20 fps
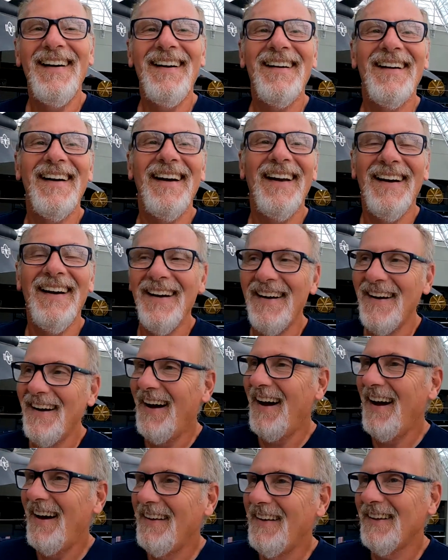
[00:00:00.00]
All right,
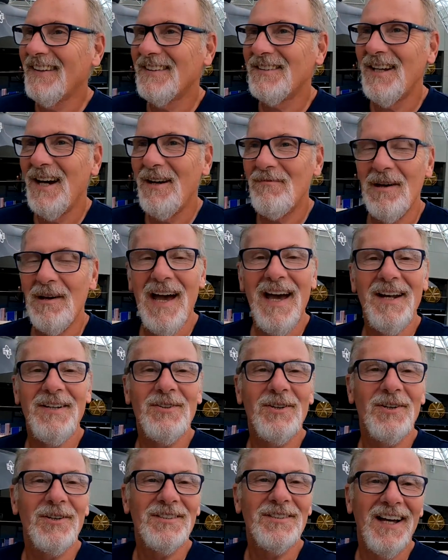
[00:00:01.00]
I think it's time to
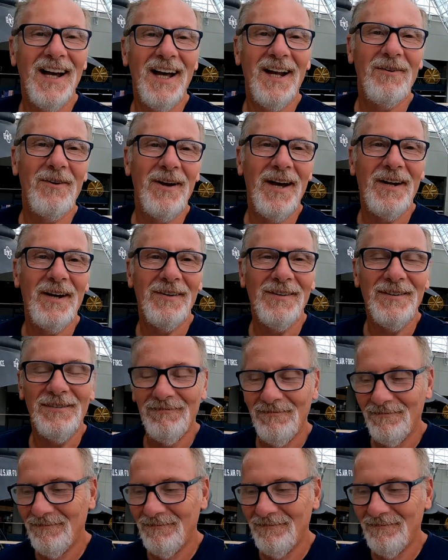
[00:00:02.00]
head towards Colorado.